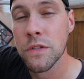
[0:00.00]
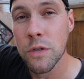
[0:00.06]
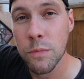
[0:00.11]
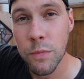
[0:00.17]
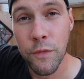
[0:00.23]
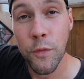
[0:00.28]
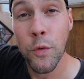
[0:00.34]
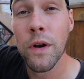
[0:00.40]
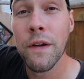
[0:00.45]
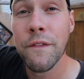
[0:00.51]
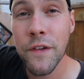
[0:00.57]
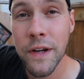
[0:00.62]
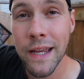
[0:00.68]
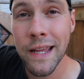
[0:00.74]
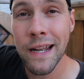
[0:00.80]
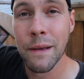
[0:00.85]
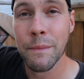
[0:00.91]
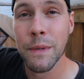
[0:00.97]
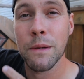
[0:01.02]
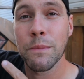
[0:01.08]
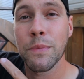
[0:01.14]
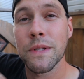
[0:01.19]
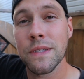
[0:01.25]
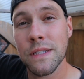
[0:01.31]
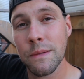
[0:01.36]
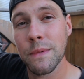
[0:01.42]
So before I forget, I'm gonna
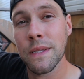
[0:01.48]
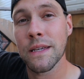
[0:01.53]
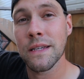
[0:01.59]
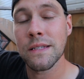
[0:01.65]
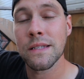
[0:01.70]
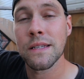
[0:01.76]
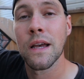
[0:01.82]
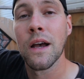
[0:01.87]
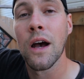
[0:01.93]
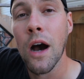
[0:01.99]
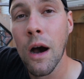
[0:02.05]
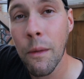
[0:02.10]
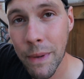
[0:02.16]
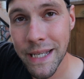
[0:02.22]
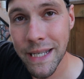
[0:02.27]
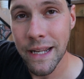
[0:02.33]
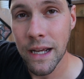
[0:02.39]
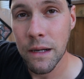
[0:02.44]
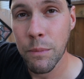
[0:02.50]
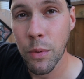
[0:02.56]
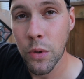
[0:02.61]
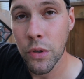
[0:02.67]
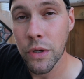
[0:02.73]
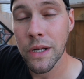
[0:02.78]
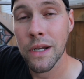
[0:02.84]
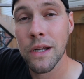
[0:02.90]
put some of this on my deck
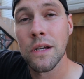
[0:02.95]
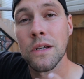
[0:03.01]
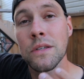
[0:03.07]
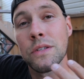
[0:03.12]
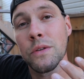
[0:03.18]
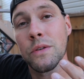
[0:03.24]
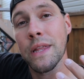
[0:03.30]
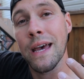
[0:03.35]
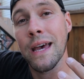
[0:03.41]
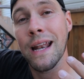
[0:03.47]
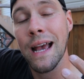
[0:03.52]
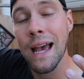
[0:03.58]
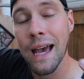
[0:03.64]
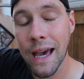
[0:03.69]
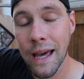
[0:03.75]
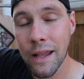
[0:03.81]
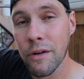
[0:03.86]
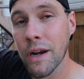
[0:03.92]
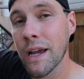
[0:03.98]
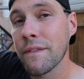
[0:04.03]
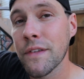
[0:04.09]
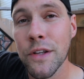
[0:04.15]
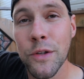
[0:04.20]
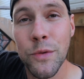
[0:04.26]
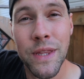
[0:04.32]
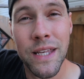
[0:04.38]
board so that I don't
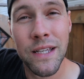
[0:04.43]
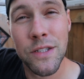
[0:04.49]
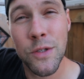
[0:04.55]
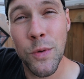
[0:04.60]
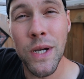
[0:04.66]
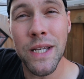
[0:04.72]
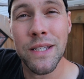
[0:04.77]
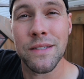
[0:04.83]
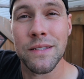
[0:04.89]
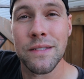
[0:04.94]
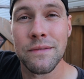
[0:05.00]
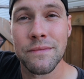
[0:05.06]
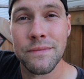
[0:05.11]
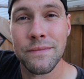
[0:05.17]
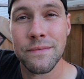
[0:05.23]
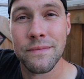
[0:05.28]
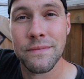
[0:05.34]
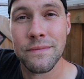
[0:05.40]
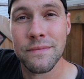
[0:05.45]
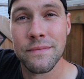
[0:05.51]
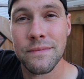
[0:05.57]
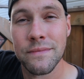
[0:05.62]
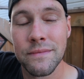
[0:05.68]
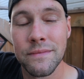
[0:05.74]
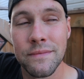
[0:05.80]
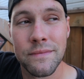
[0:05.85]
have to do things twice,
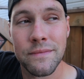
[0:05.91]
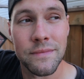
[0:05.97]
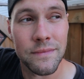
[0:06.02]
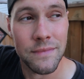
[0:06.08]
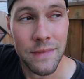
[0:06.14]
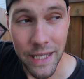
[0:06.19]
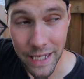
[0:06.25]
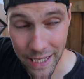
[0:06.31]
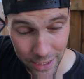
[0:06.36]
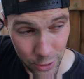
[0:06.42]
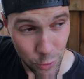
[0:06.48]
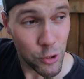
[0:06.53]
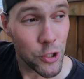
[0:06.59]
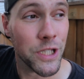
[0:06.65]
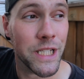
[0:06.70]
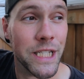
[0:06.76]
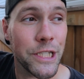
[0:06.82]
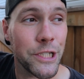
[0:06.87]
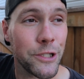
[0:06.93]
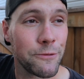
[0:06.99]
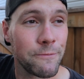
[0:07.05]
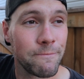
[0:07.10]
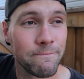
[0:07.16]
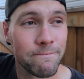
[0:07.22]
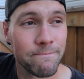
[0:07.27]
like I usually do.